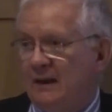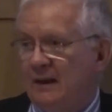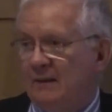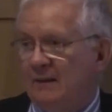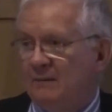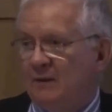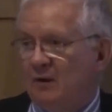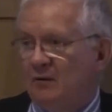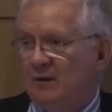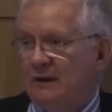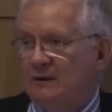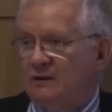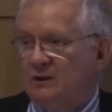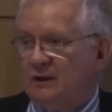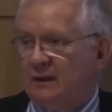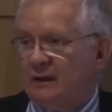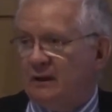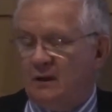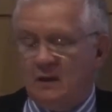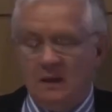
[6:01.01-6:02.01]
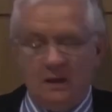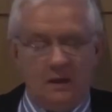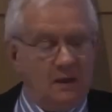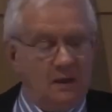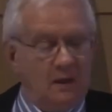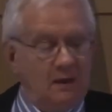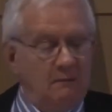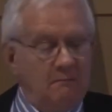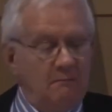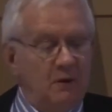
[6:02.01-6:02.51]
emigration.
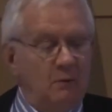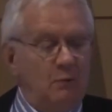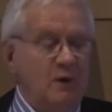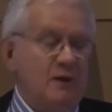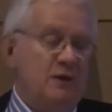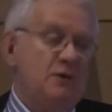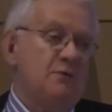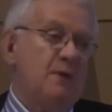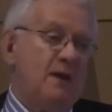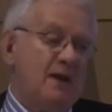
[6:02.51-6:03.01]
But what you